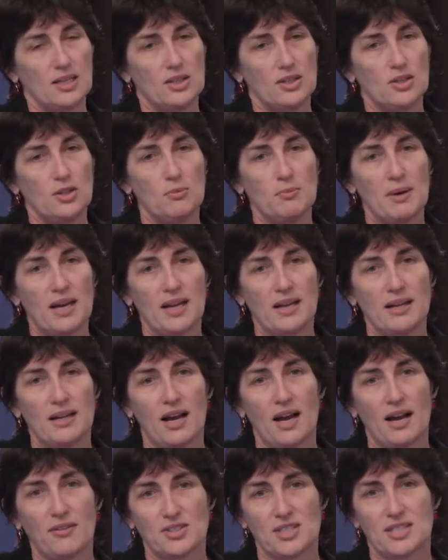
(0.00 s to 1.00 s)
You may,
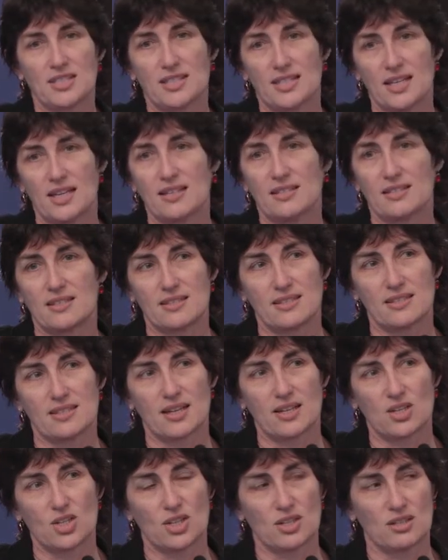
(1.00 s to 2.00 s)
after today's
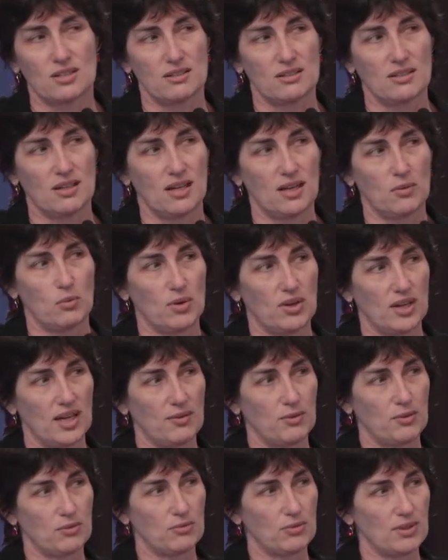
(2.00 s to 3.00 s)
discussion, want to
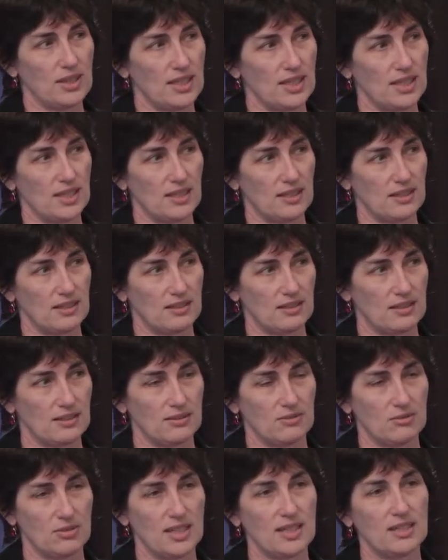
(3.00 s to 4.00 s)
have a read
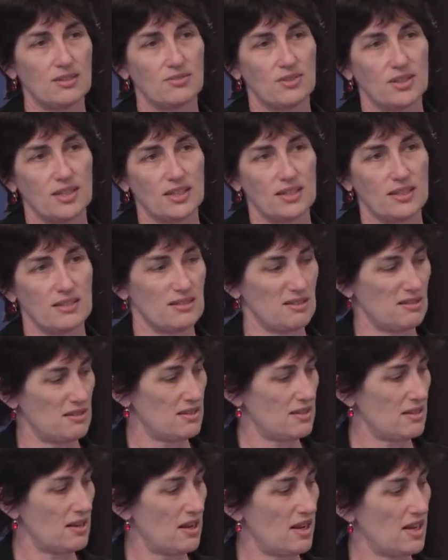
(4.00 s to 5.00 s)
of these and
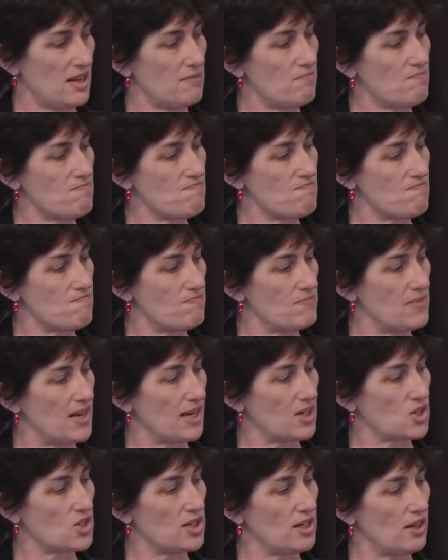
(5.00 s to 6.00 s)
say,
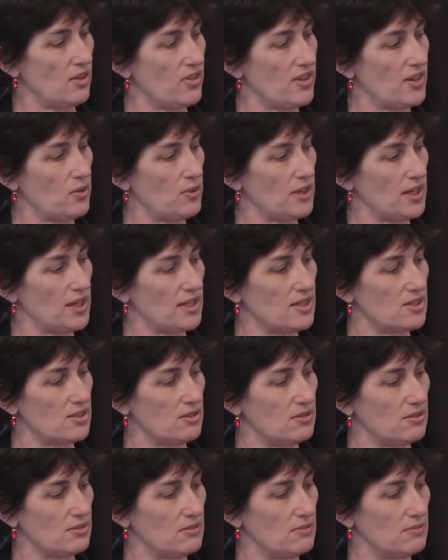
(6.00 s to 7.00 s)
actually I think we need
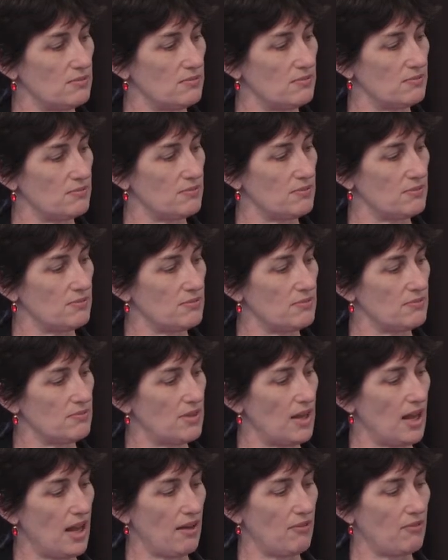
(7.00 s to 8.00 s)
to
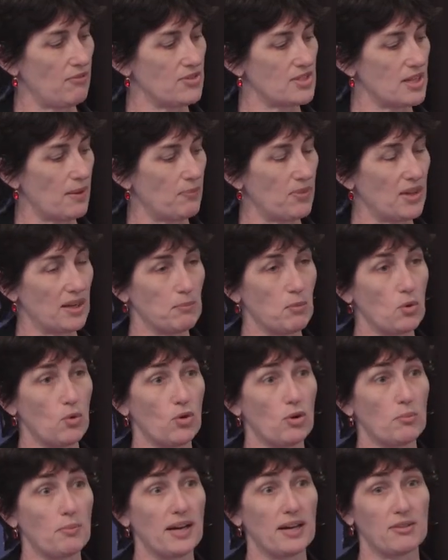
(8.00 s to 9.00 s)
have something
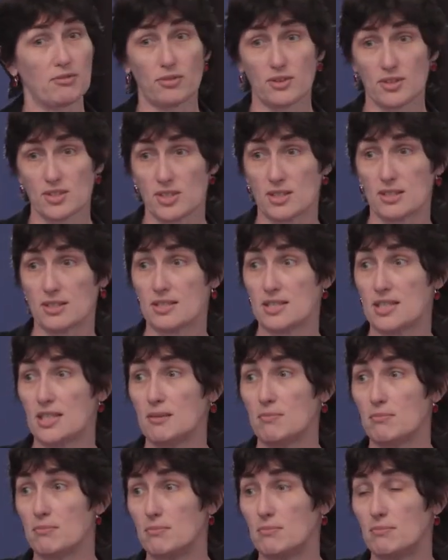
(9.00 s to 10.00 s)
more about, for instance,
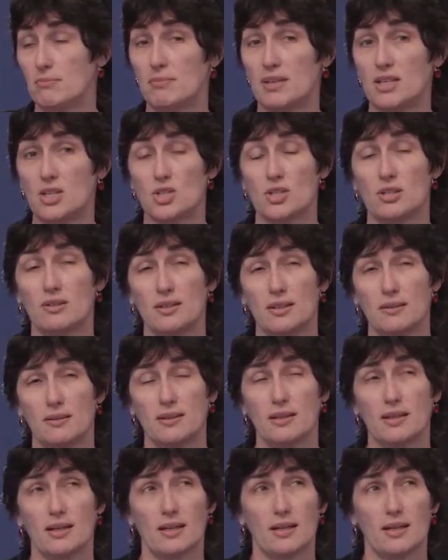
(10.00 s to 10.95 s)
Tim mentioned the